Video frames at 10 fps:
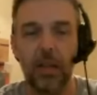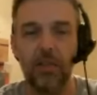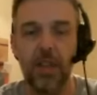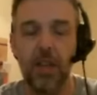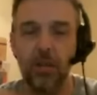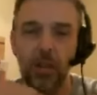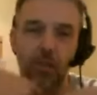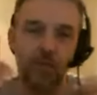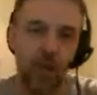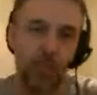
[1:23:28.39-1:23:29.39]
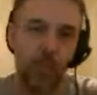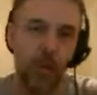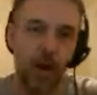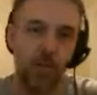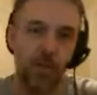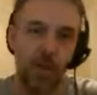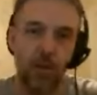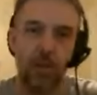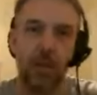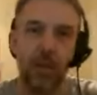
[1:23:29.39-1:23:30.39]
little vehicle you rip apart with
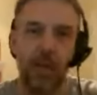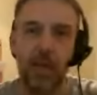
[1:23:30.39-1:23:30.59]
Hulk. Nice.